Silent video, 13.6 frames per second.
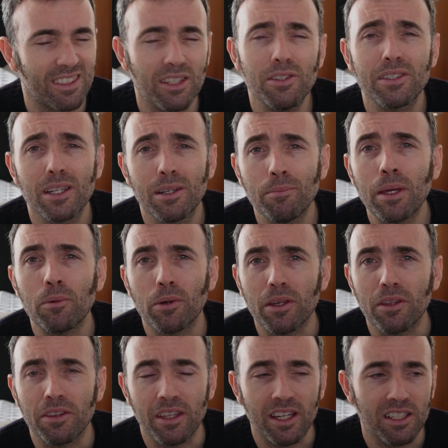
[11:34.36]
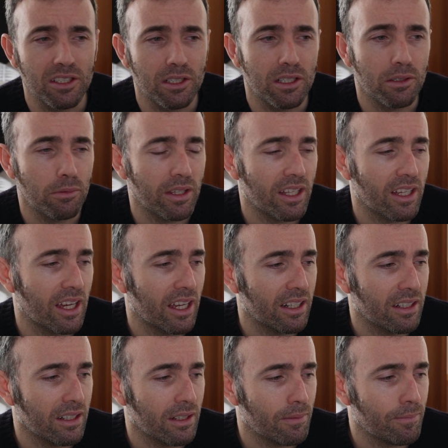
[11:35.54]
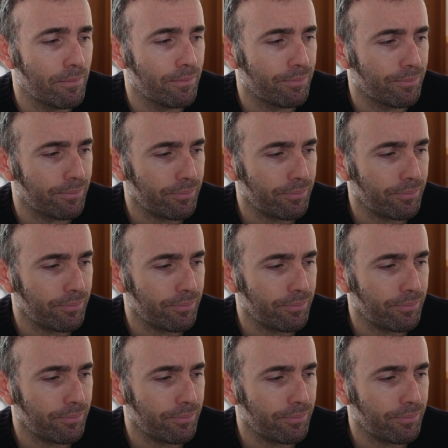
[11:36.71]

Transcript: You tell me what you think I should do with it, and